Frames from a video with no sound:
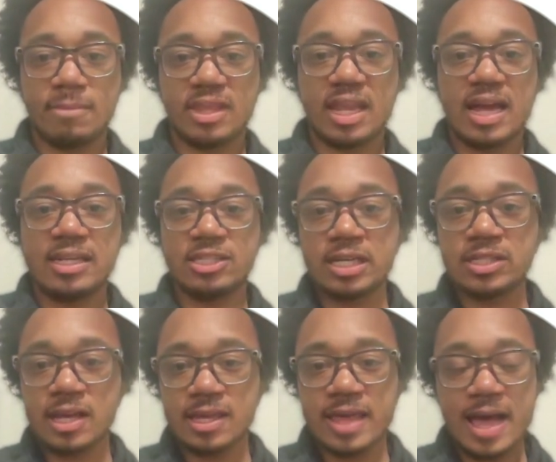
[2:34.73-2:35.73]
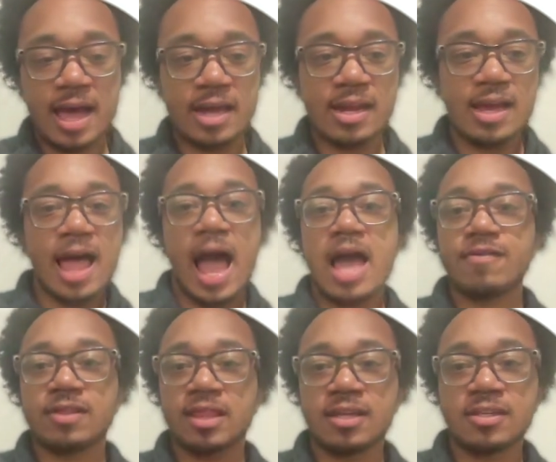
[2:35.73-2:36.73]
And just like that, I have a
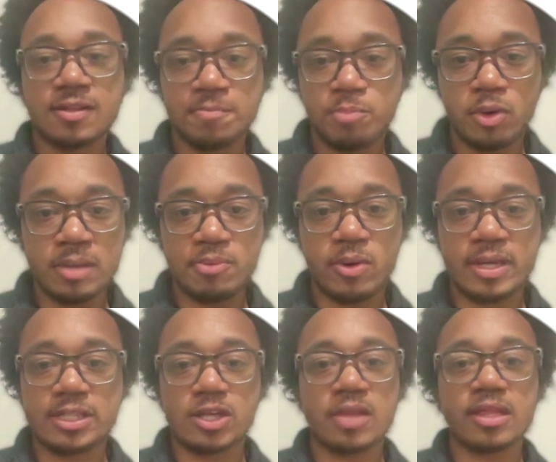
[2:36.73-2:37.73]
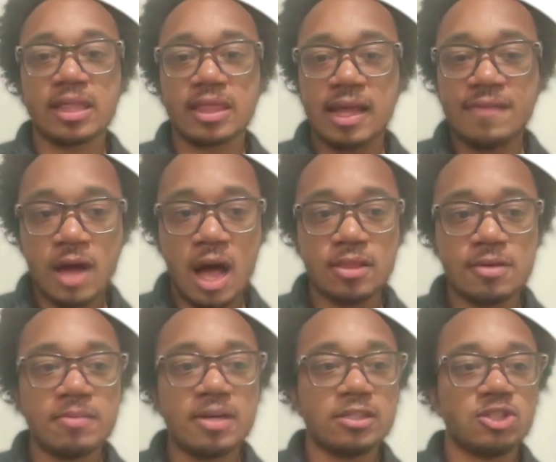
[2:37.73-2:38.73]
list of bullet points on the left
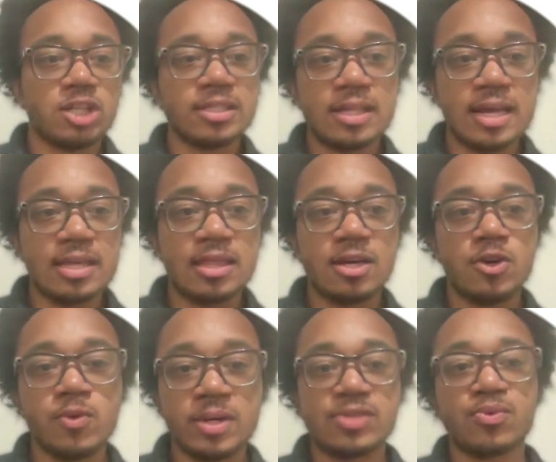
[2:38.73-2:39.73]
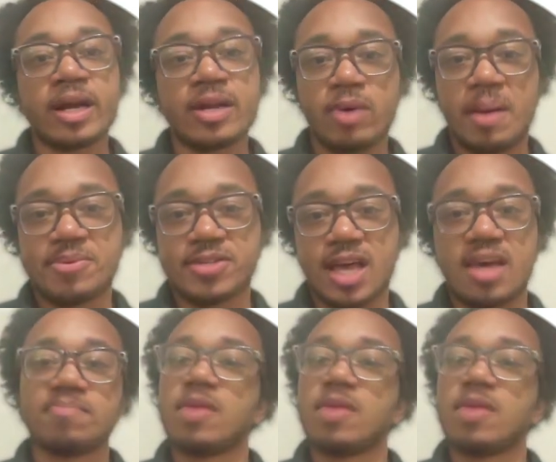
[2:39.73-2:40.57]
column, just like the Who is Red website.